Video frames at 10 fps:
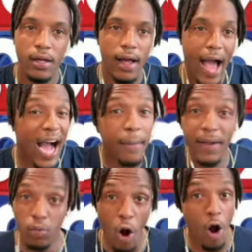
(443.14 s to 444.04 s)
I could be
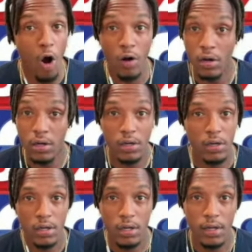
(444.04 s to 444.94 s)
wrong.
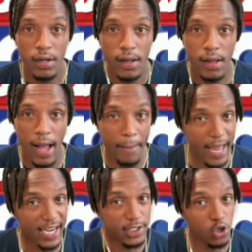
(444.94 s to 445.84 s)
I'm
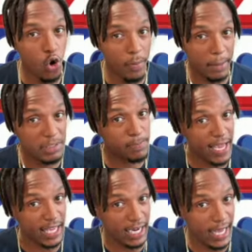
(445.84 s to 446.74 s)
not assuming. I'm
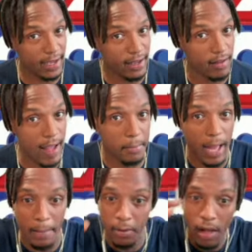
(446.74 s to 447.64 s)
speculating. I'm
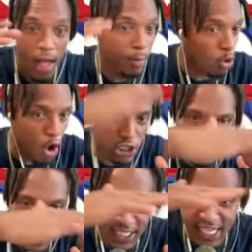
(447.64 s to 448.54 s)
I'm crossing
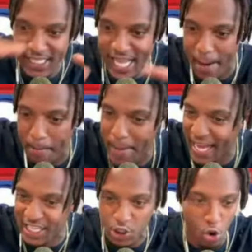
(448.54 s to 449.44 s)
my T's and down. I'm
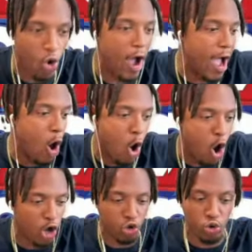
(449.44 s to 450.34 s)
making sure
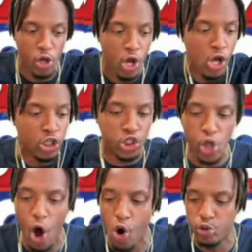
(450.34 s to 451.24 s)
all
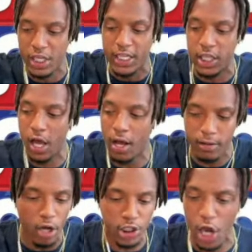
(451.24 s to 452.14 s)
stones is
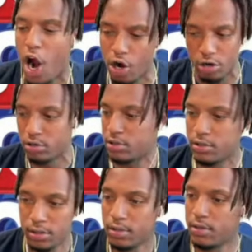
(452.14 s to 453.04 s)
turned.
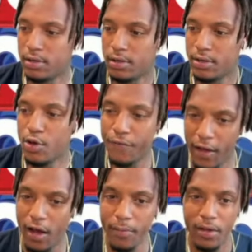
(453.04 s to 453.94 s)
You
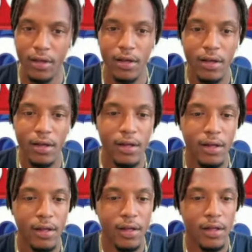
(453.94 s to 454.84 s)
feel me?
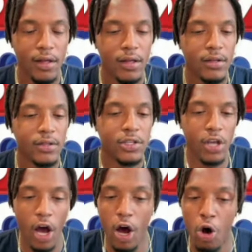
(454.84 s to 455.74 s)

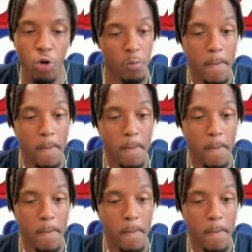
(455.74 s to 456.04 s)
So